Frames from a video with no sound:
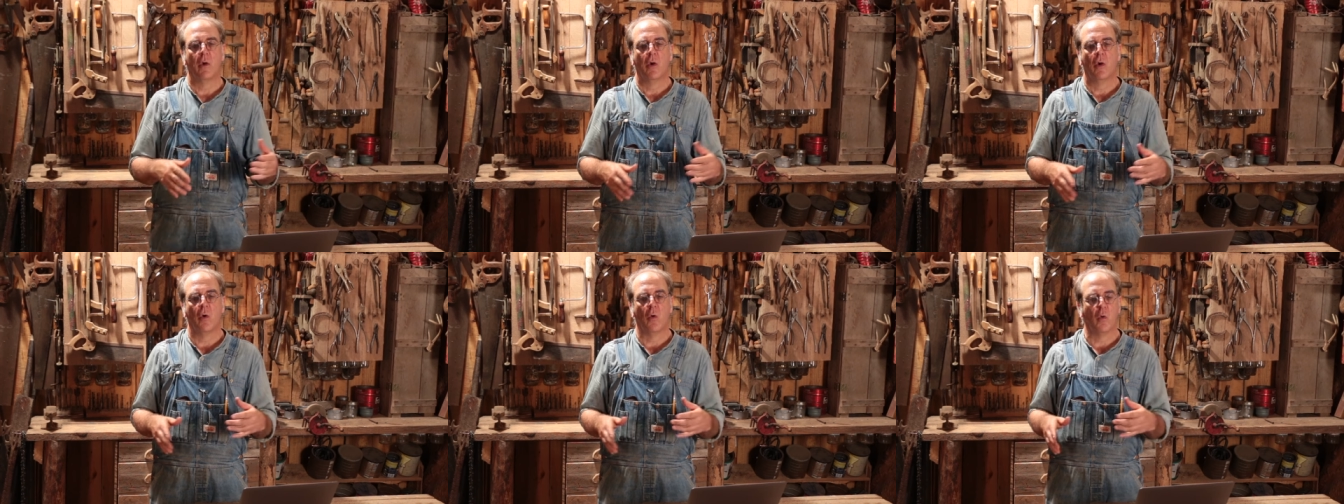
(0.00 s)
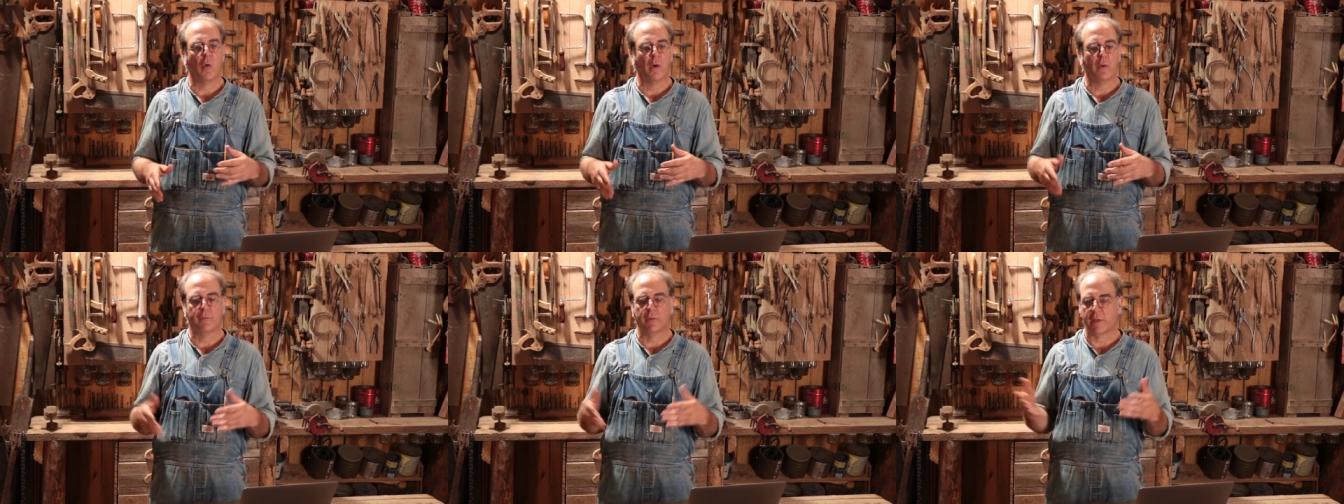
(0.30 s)

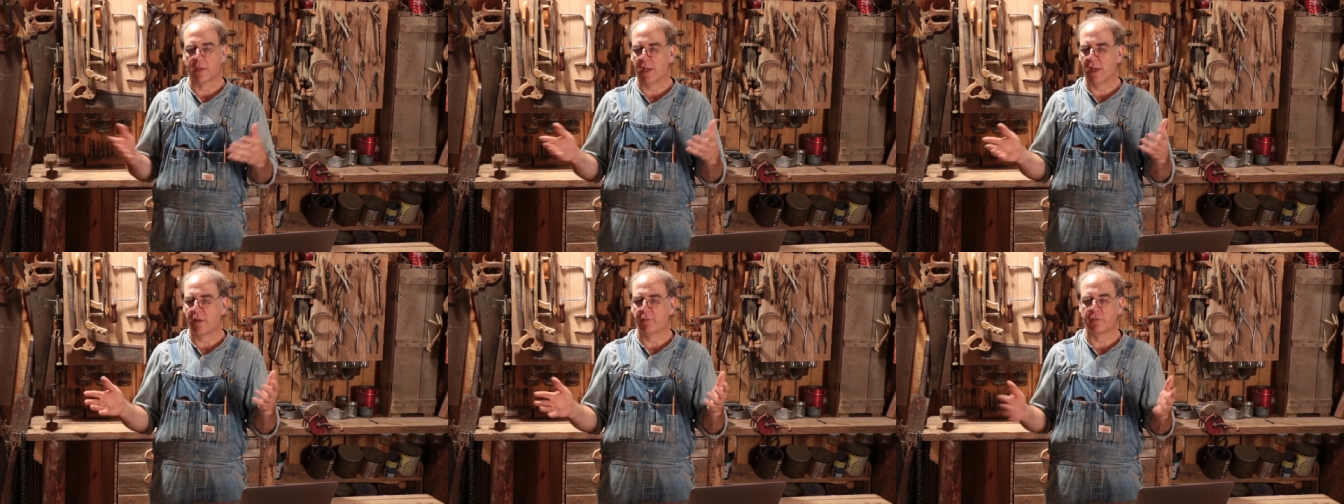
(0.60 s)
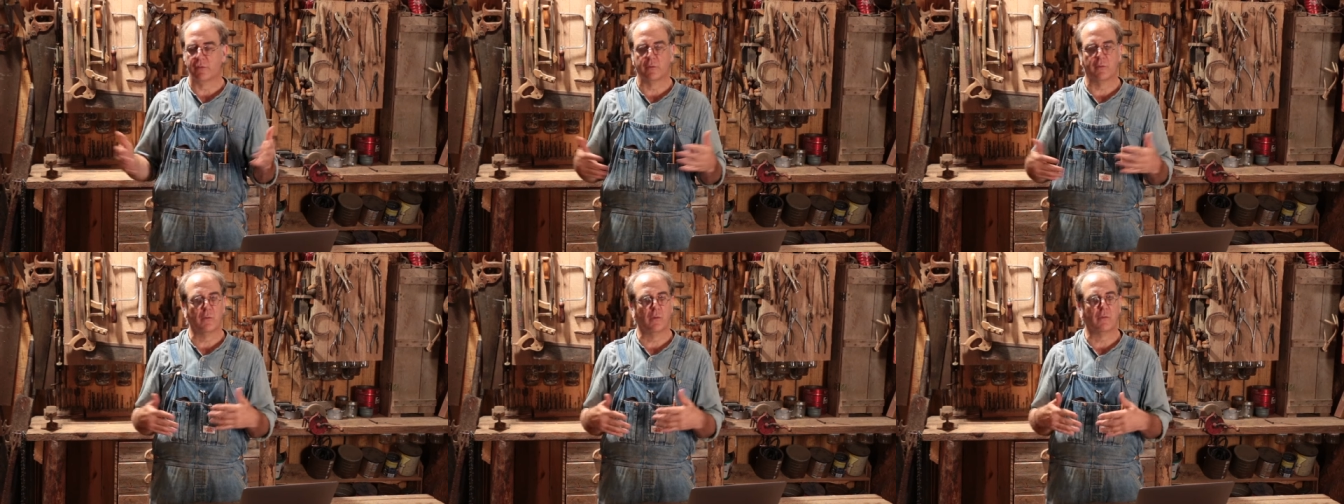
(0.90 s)
or if the calf
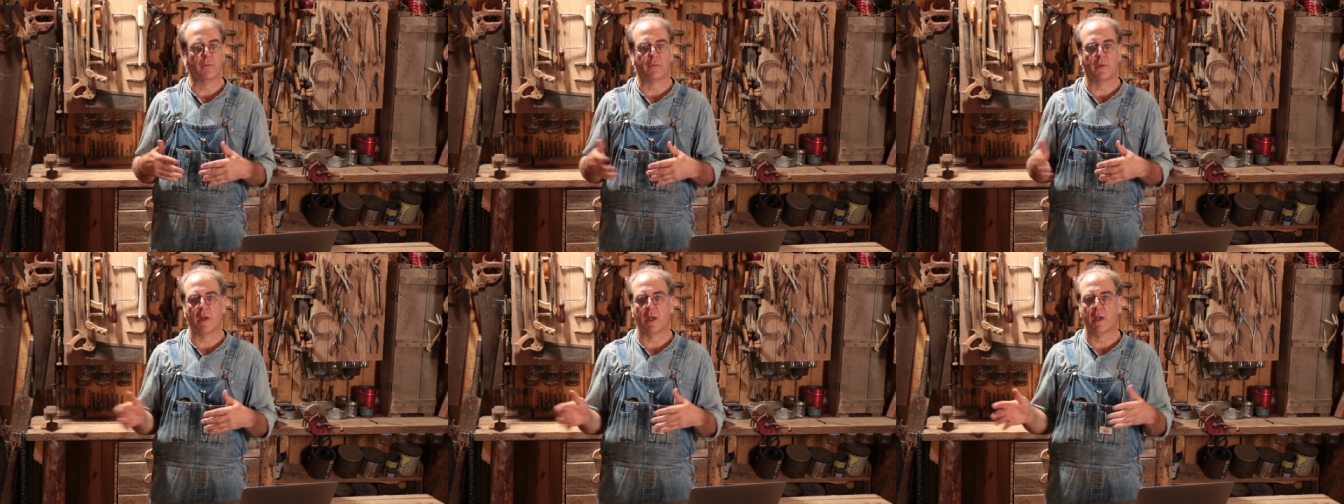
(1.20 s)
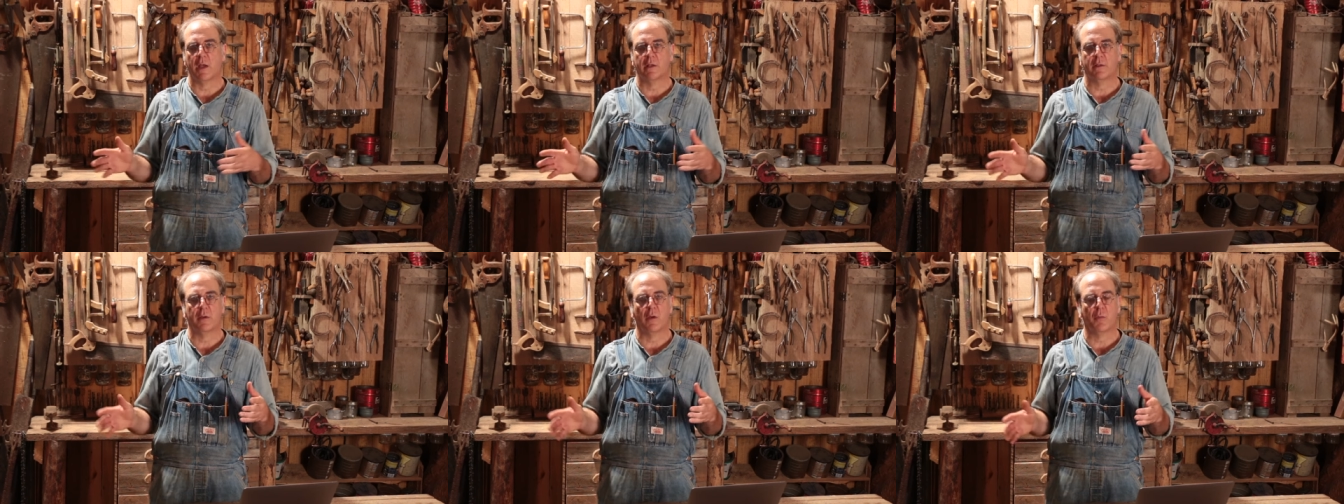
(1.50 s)
is doing
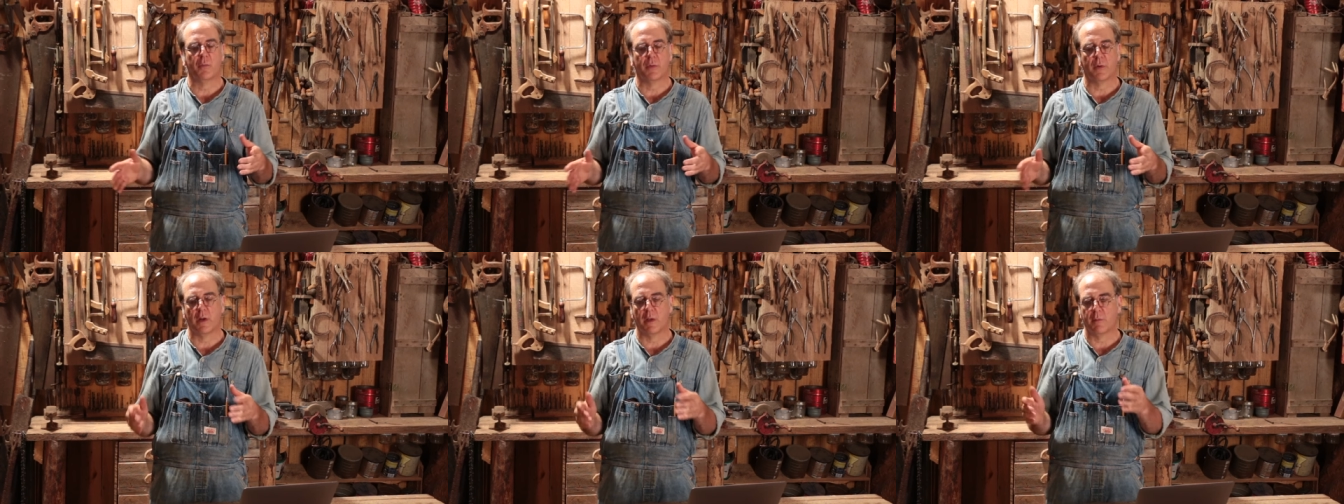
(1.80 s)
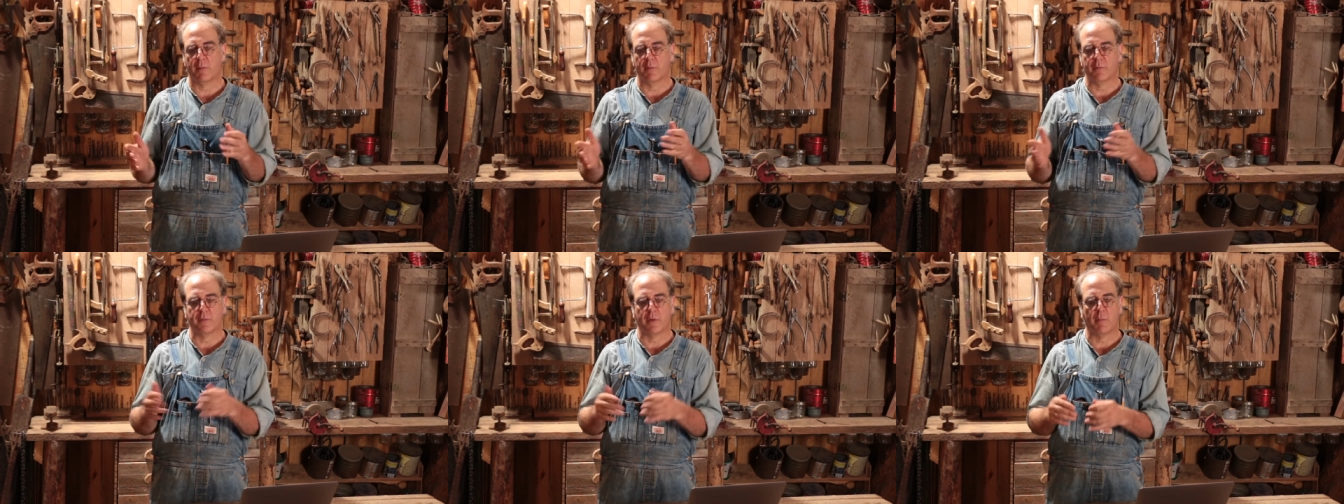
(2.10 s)
fine, no
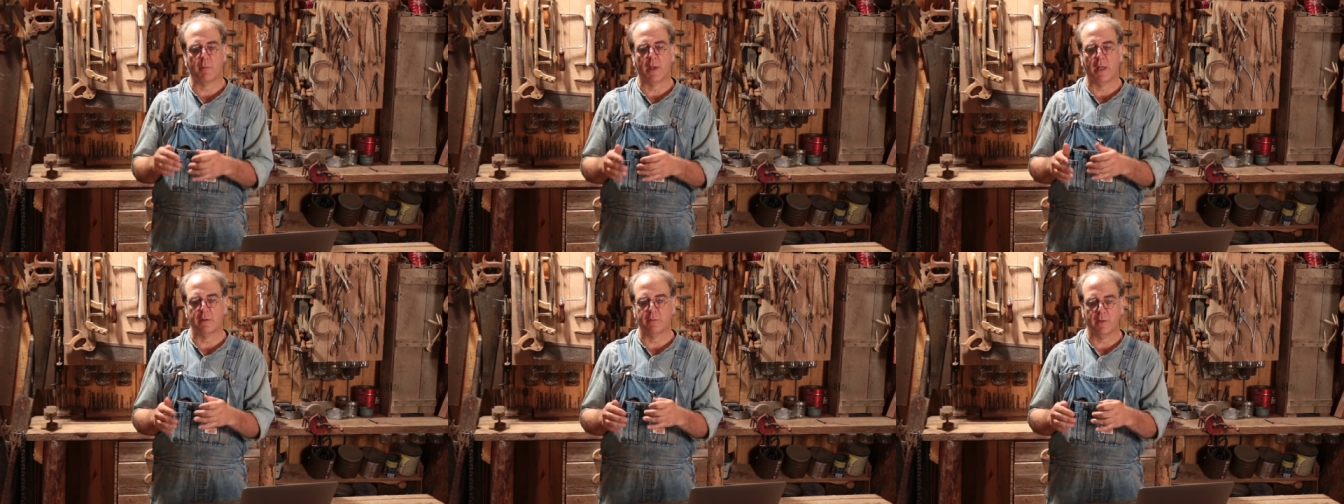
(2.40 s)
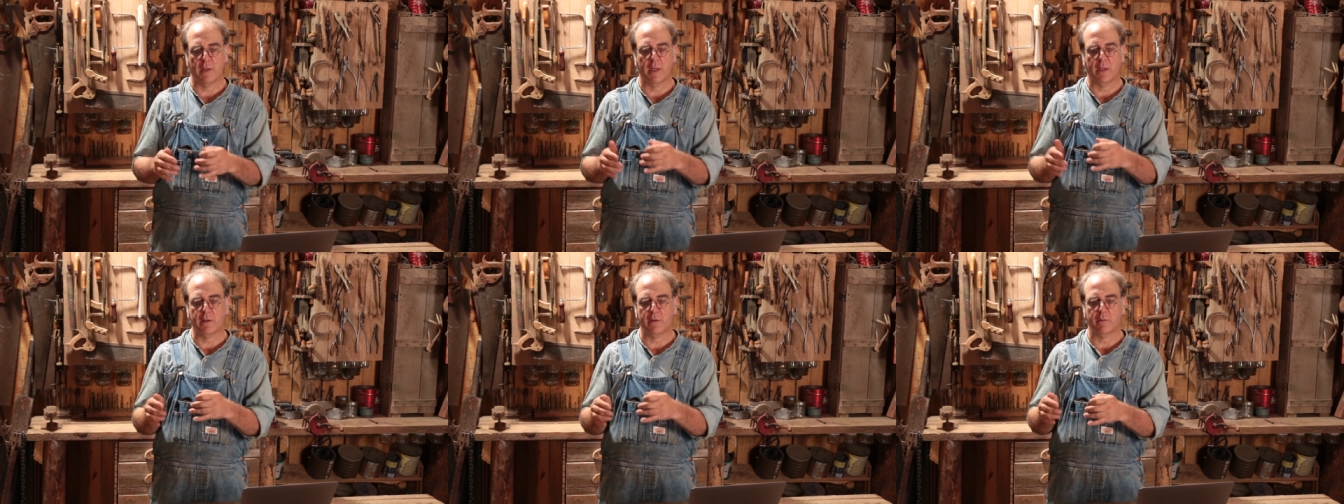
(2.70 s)
problems, I might
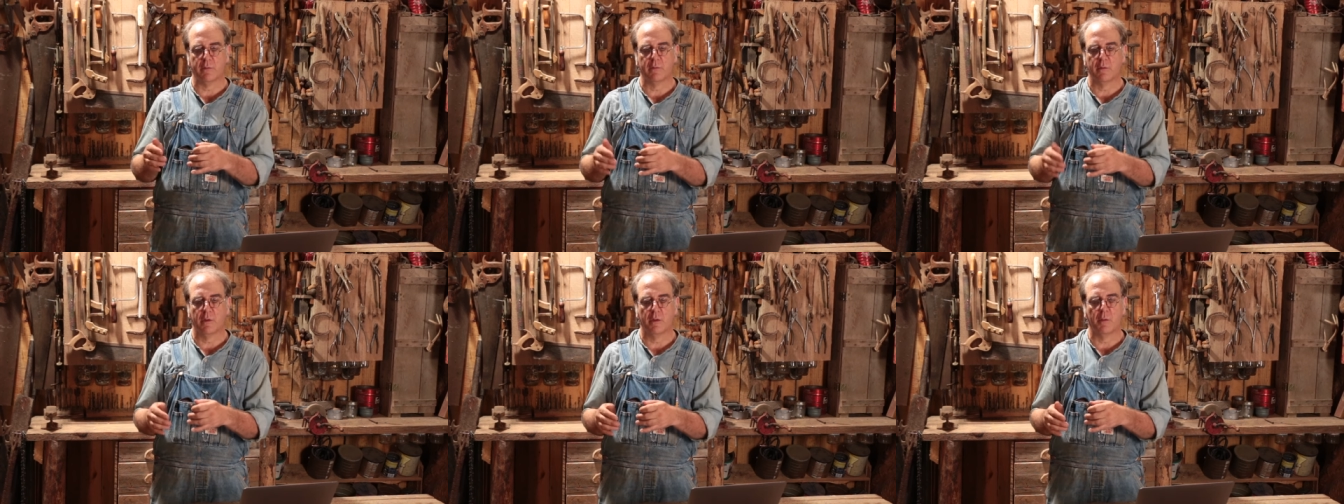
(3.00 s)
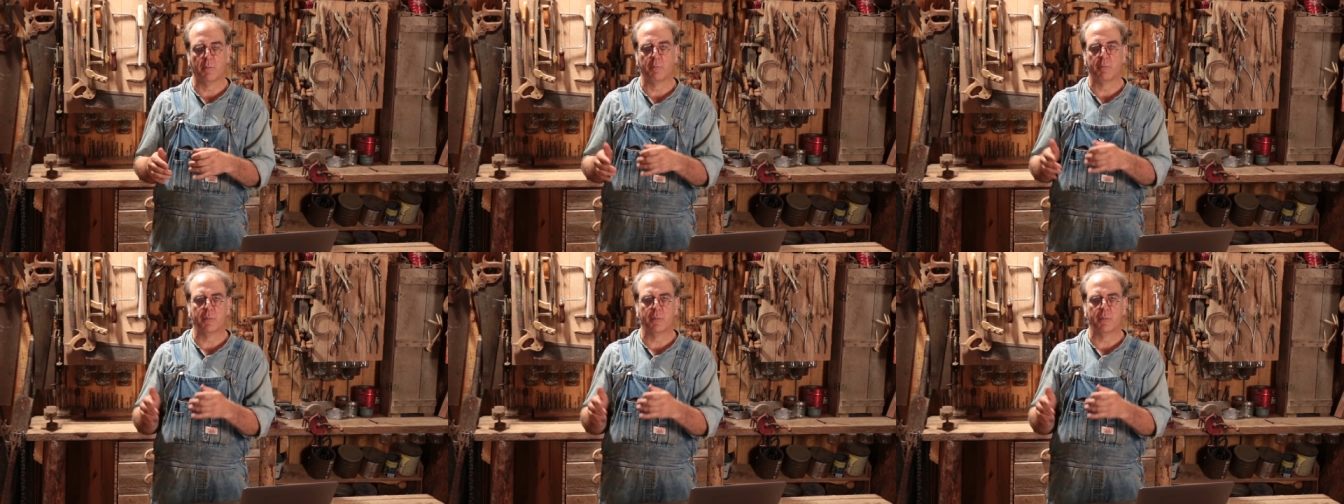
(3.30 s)
take uh,